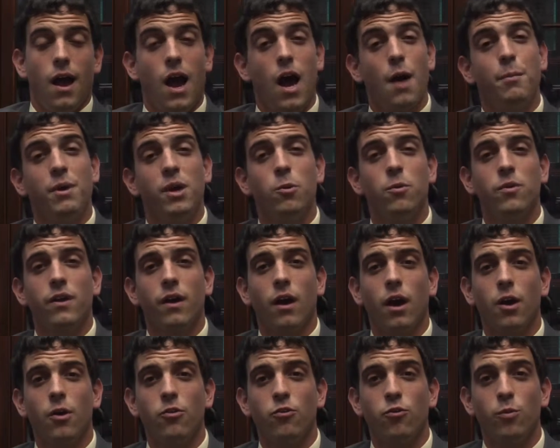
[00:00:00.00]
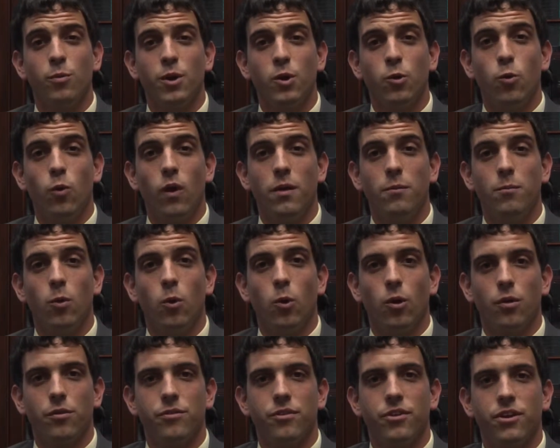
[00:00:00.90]
I'm here with Congresswoman Gwen
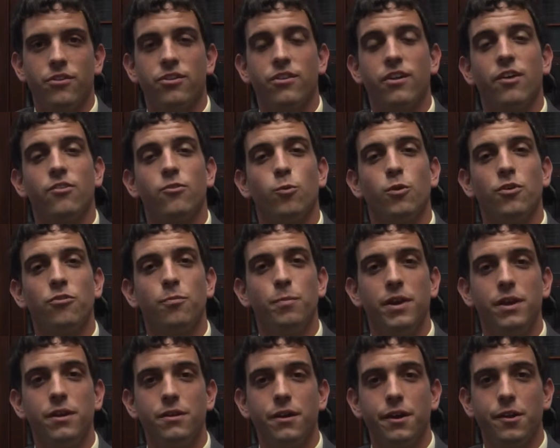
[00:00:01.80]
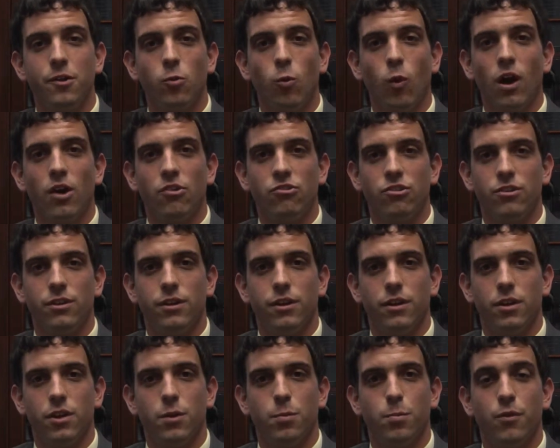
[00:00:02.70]
Moore to discuss what's being done in
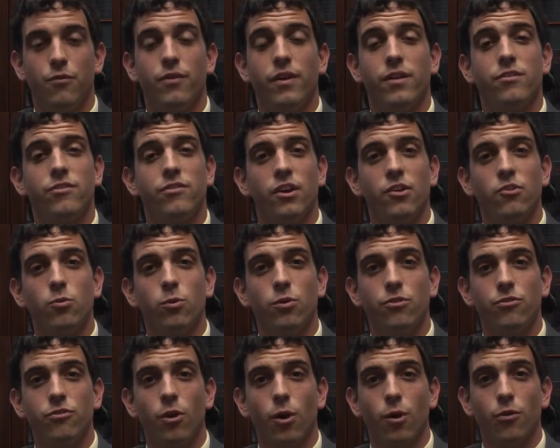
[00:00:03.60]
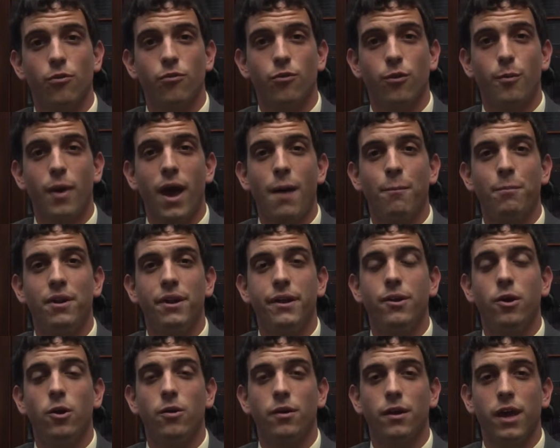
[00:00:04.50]
Washington to prevent sexual assaults from
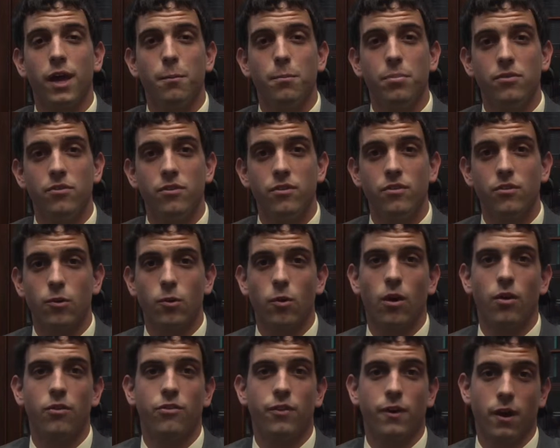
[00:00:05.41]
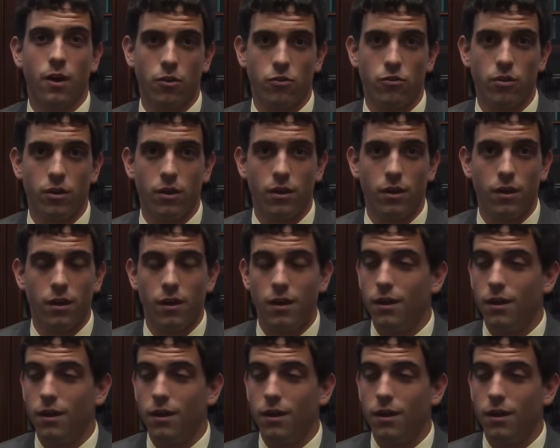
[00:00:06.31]
happening on campuses across the country.